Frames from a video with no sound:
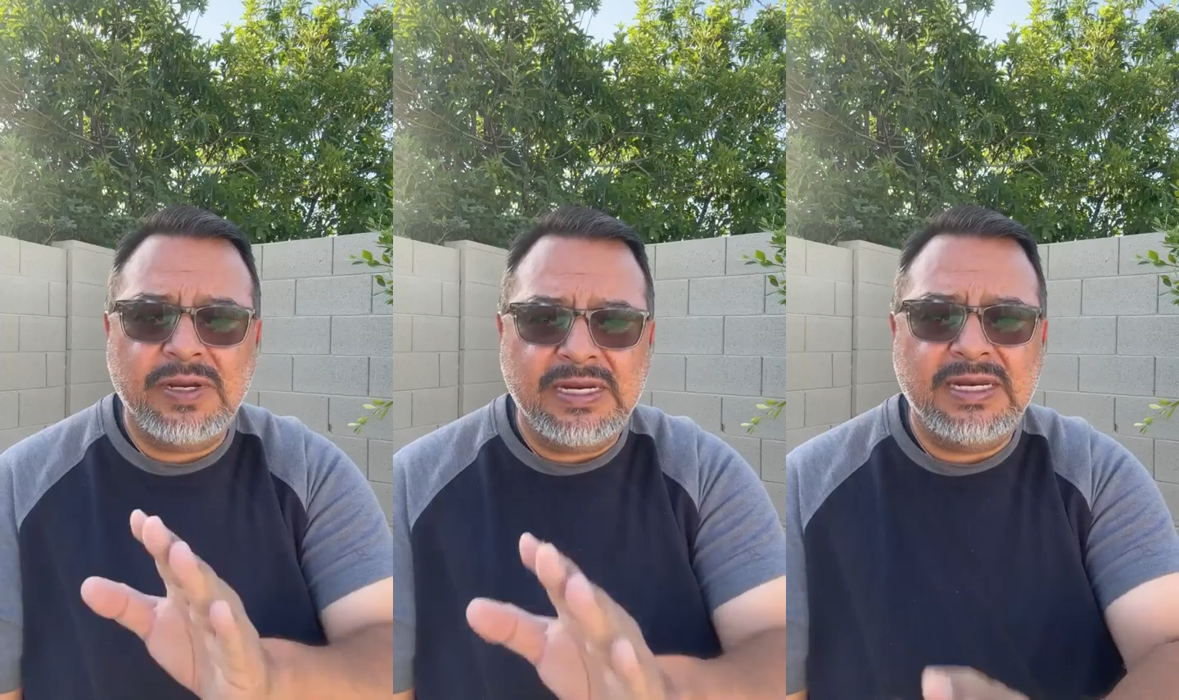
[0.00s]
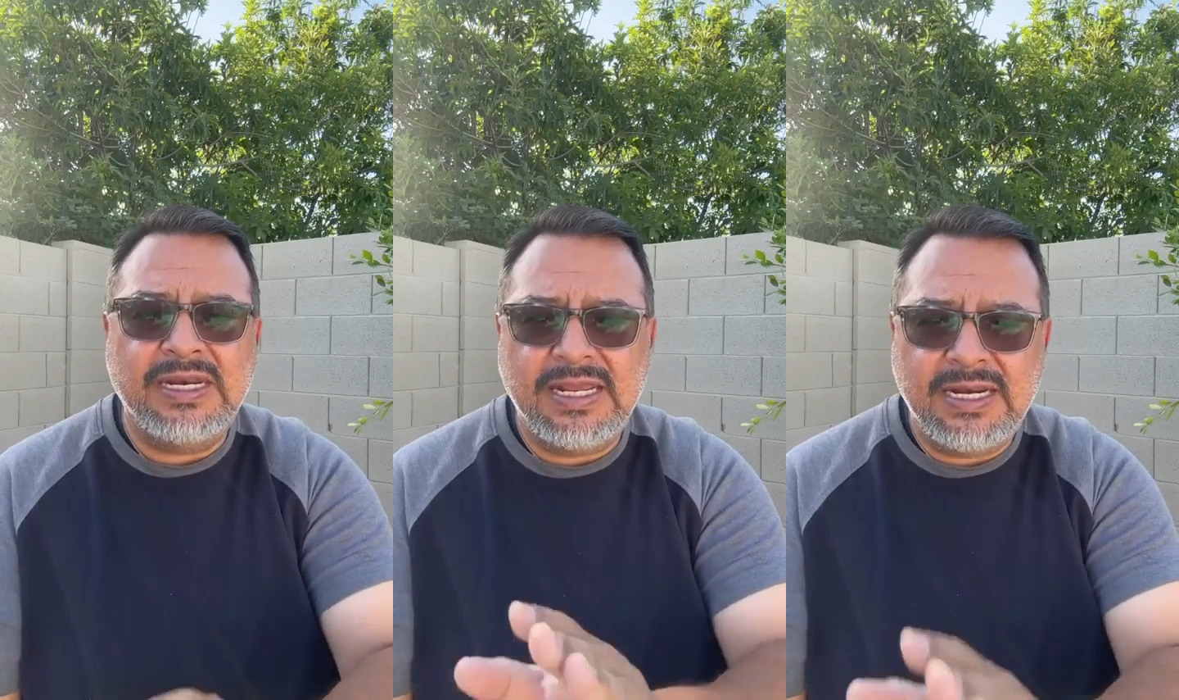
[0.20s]

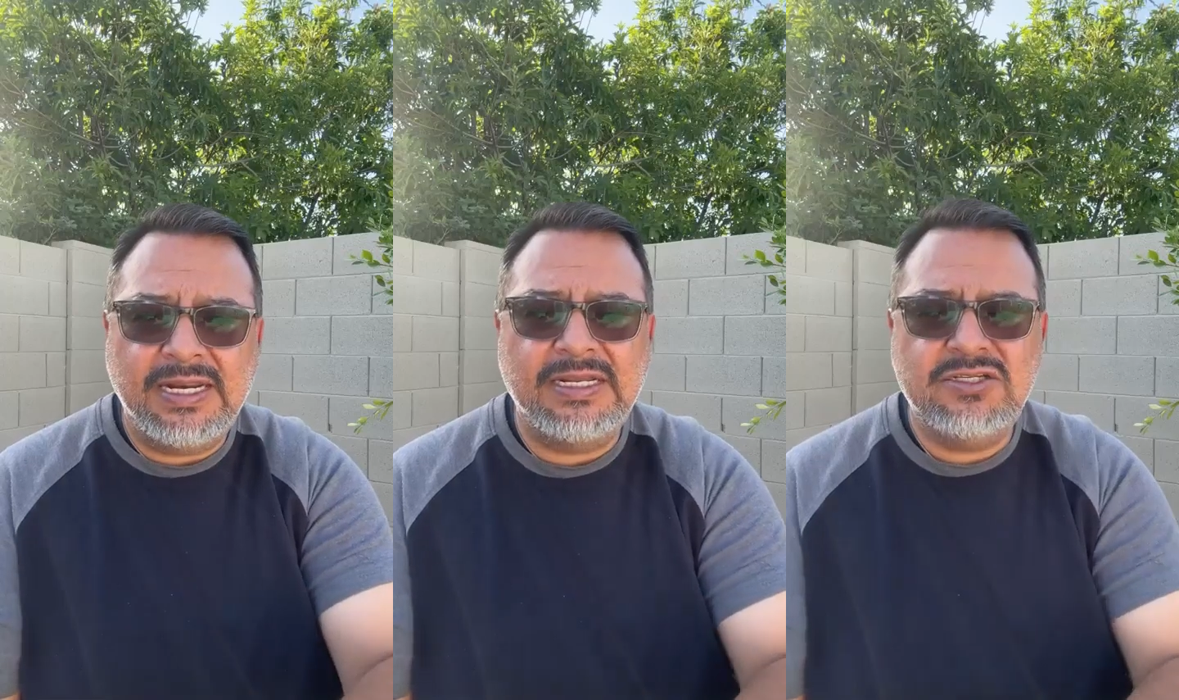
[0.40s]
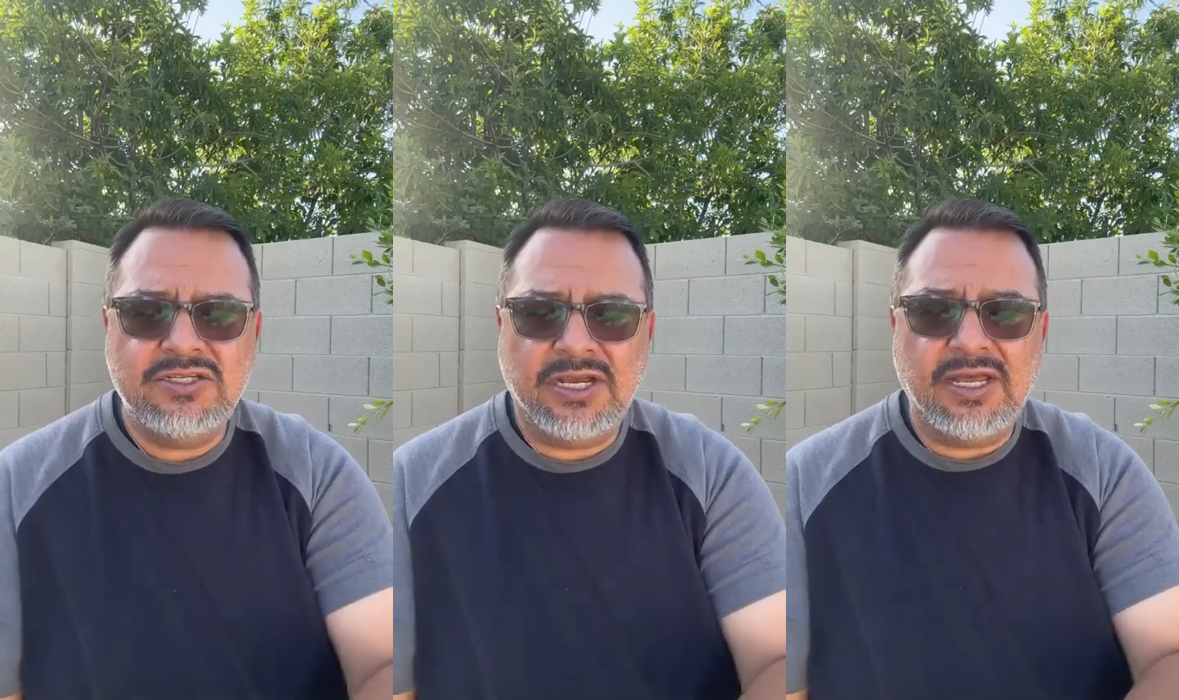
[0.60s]
We
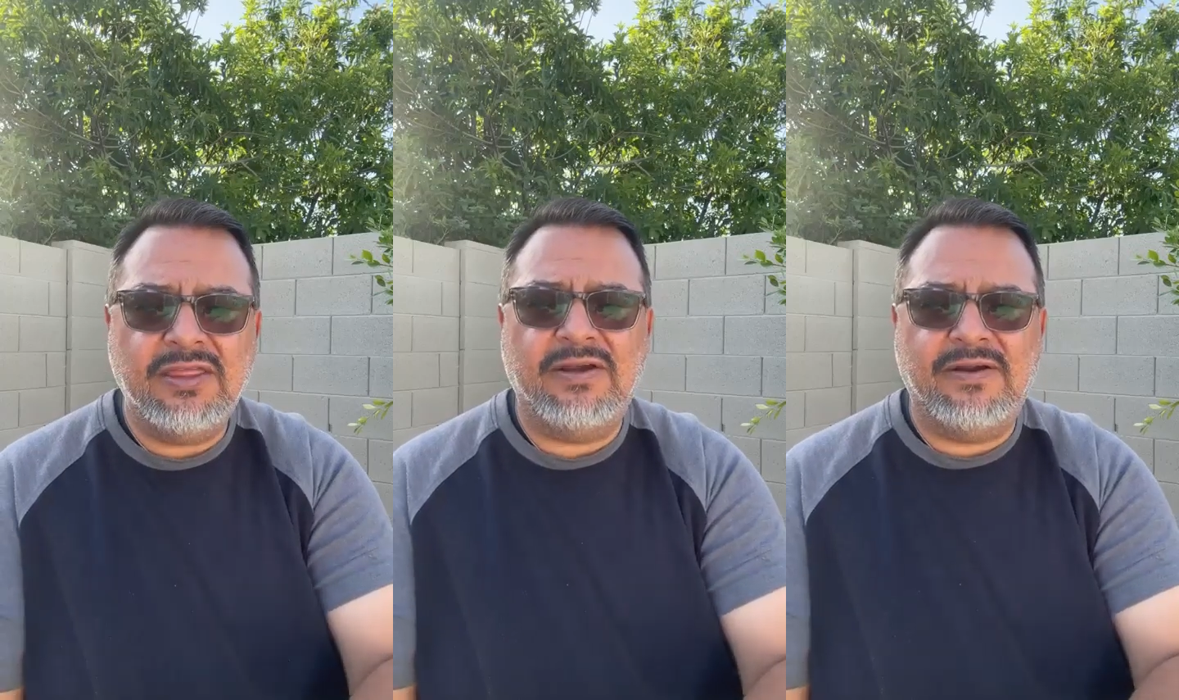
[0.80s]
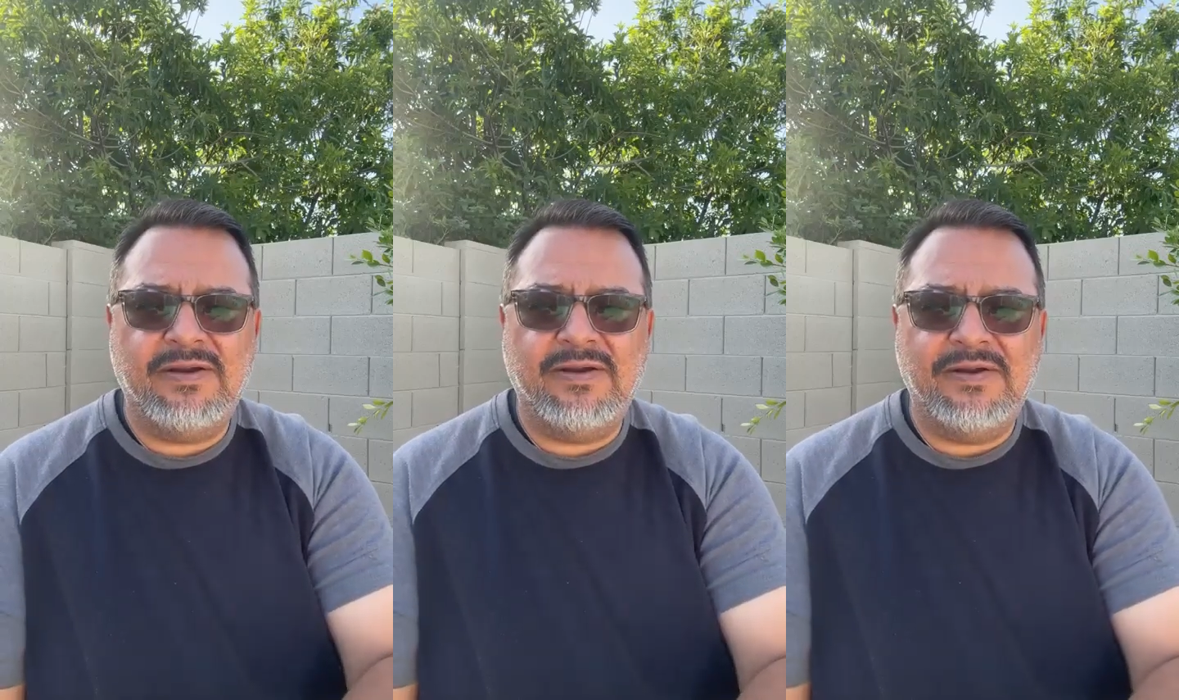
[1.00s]
need each
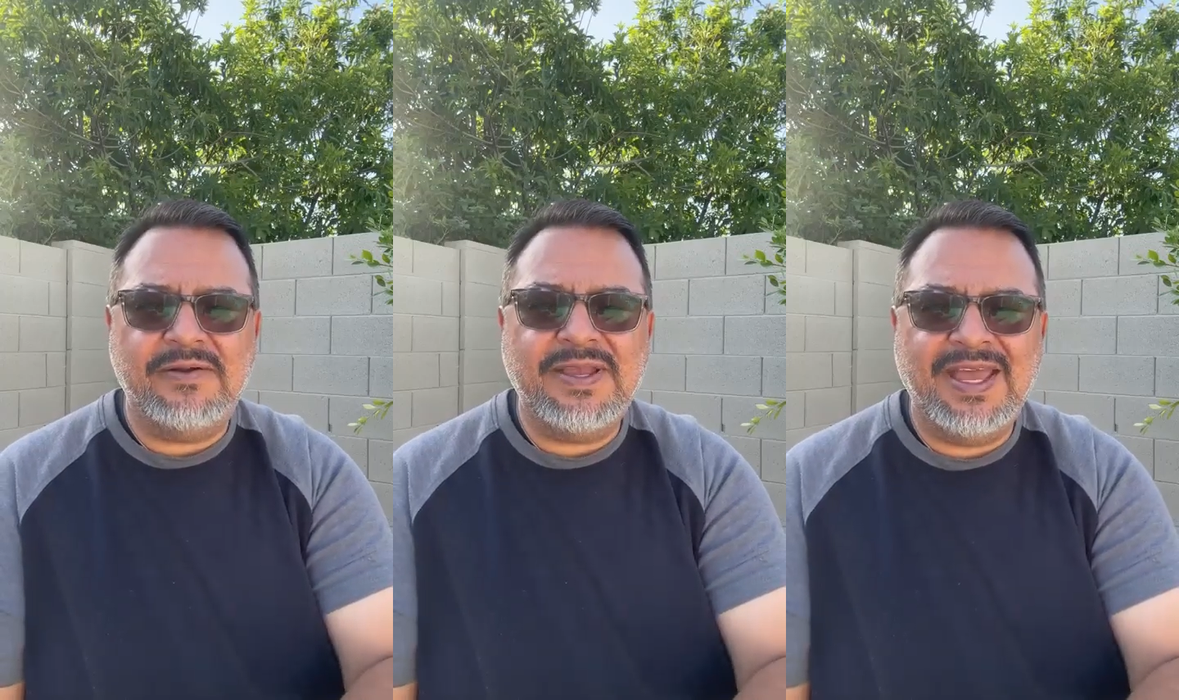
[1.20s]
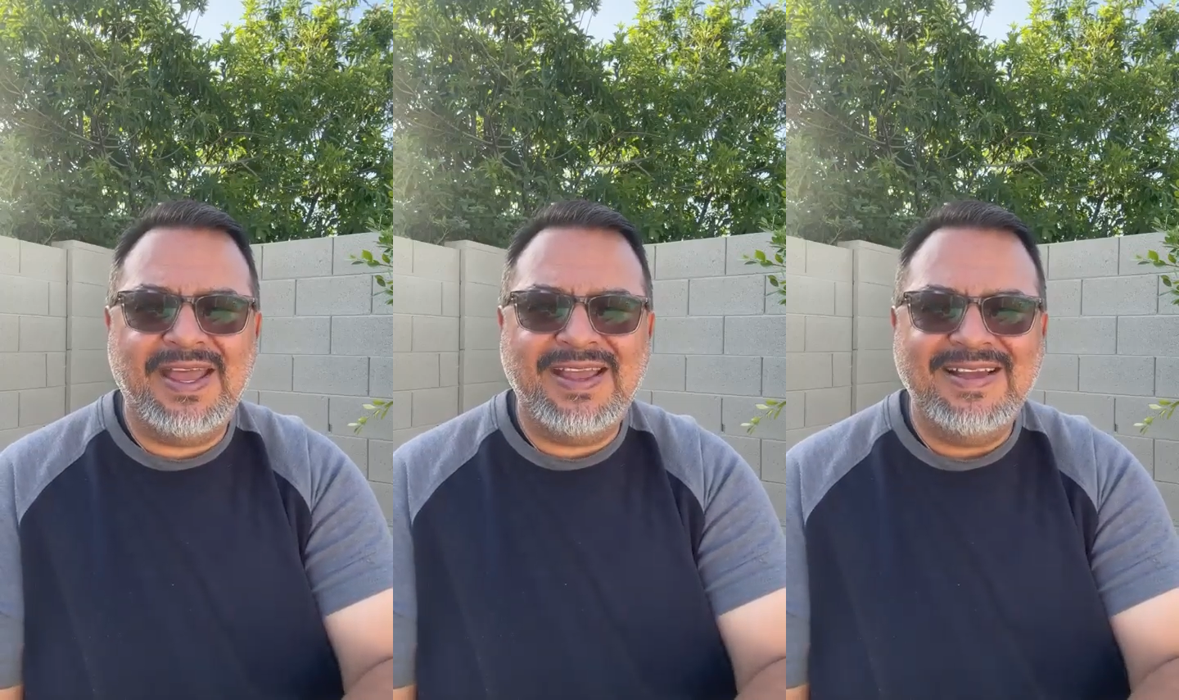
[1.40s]
other,
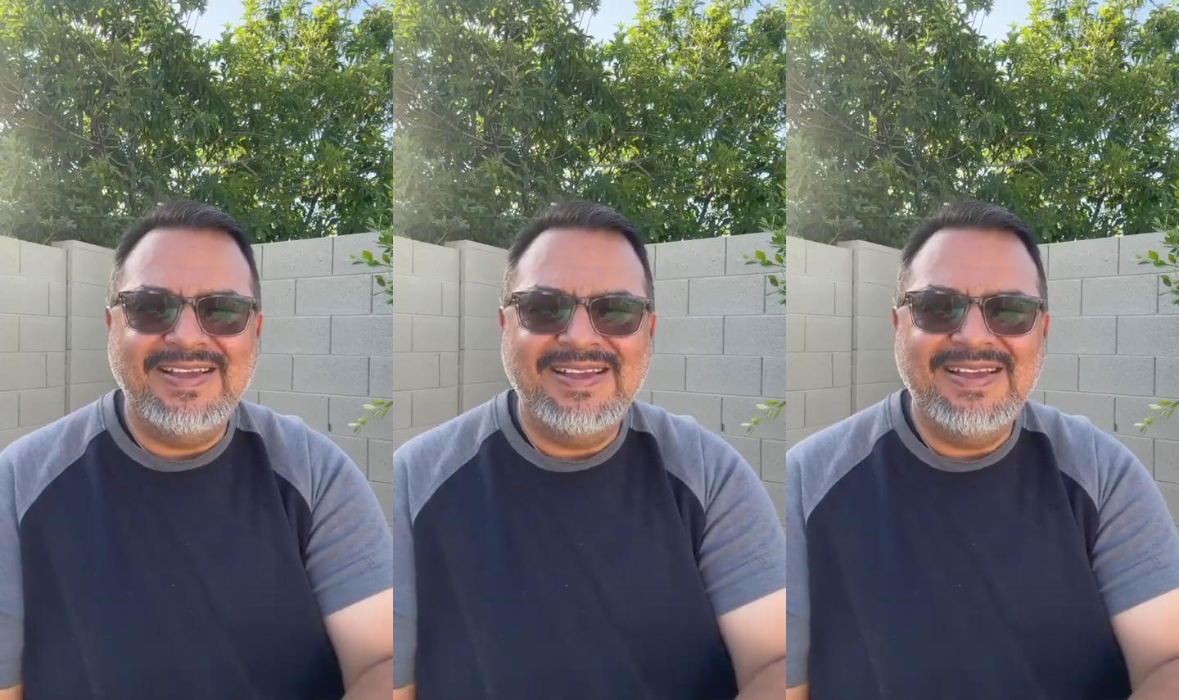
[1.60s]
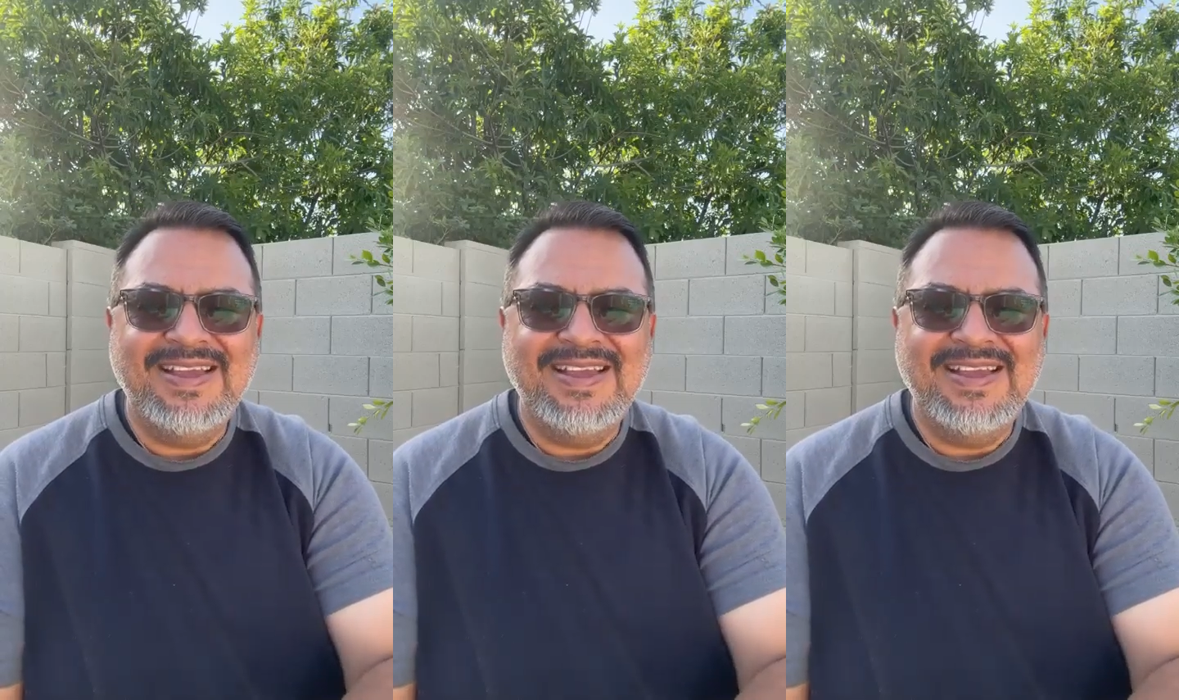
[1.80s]
okay?